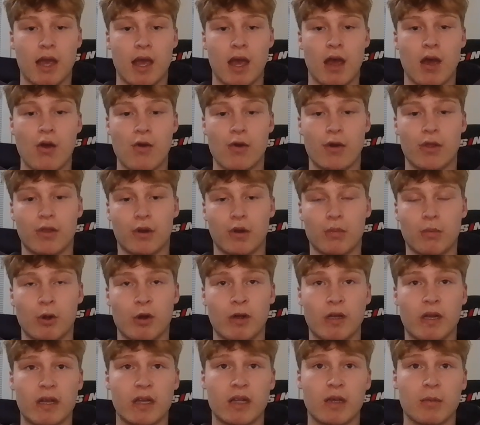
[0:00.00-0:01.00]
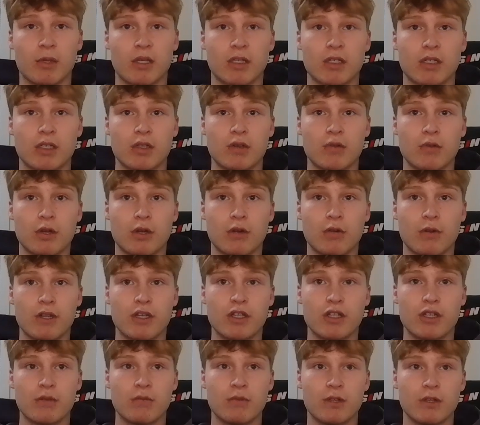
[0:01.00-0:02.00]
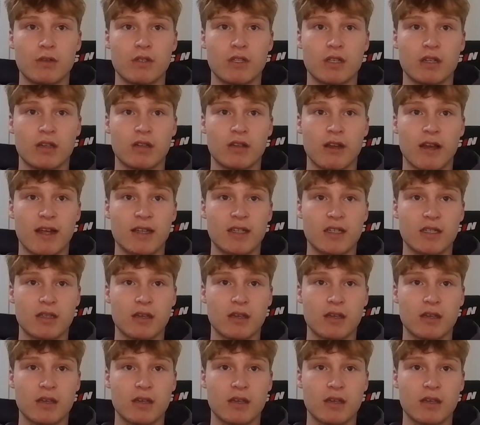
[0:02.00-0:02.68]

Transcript: how a thermodynamics 2 equation we used in class,